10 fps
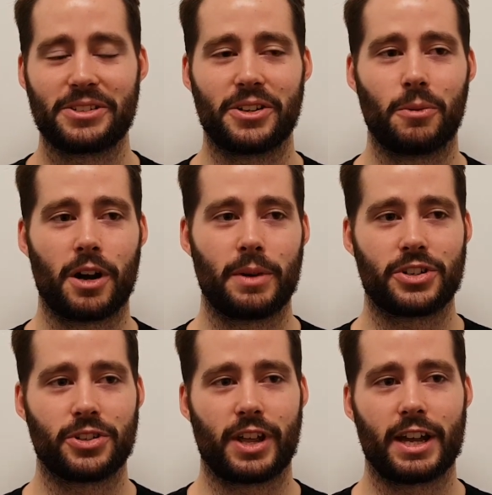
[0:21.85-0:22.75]
So you want to
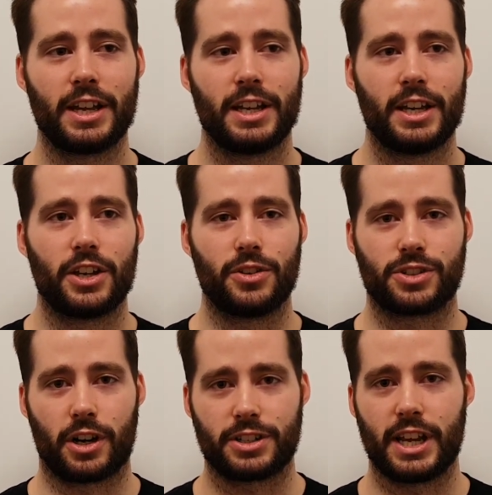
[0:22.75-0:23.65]
make sure that you
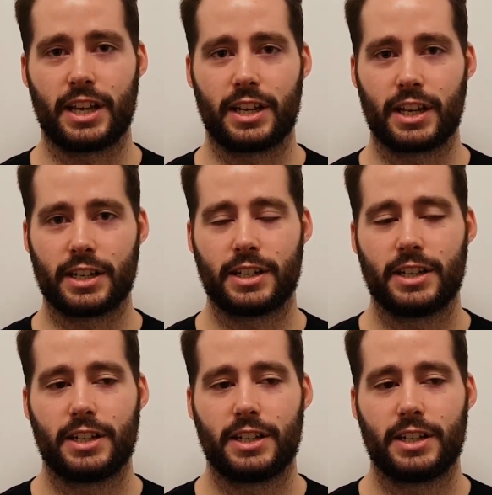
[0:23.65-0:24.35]
start taking it